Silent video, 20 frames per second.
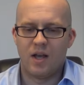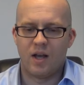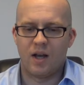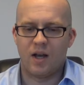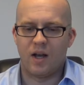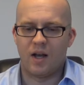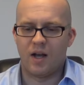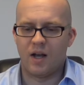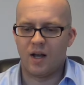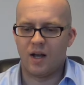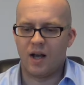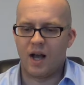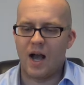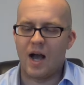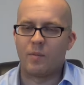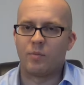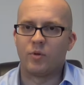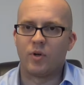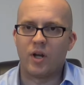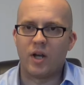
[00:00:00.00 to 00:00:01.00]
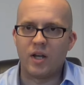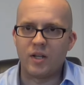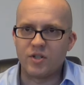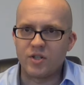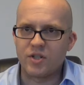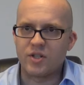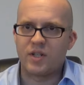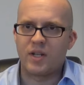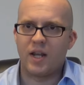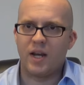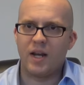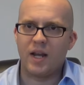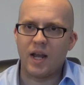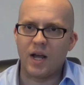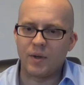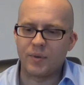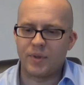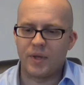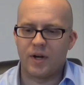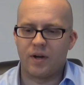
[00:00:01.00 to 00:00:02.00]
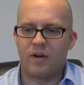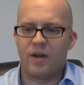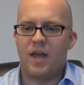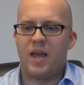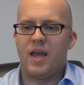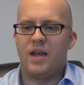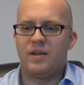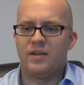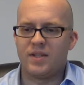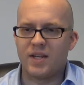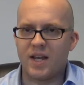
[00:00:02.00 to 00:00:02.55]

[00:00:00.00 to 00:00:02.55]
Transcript: Opera, just getting out there and